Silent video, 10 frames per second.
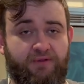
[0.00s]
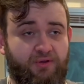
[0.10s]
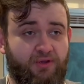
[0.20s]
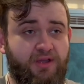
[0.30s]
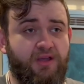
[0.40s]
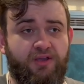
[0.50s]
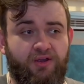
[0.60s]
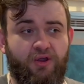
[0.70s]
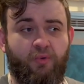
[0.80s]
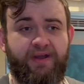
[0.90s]
You
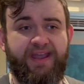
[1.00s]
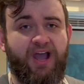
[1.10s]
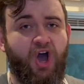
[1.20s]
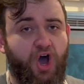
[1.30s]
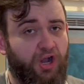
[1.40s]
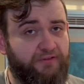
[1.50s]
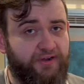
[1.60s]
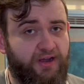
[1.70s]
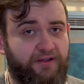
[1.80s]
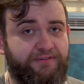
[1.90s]
don't want to get all of
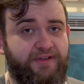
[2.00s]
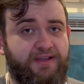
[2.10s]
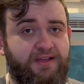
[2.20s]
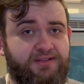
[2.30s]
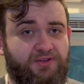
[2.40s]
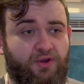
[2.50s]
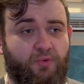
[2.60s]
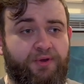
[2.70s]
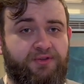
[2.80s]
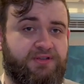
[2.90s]
it off, so you don't
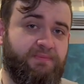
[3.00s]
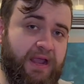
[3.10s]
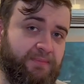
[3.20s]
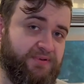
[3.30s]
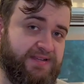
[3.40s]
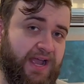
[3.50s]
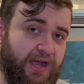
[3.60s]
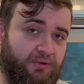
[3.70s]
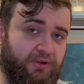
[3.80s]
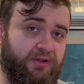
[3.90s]
want to use a paper
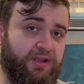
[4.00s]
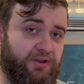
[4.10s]
towel.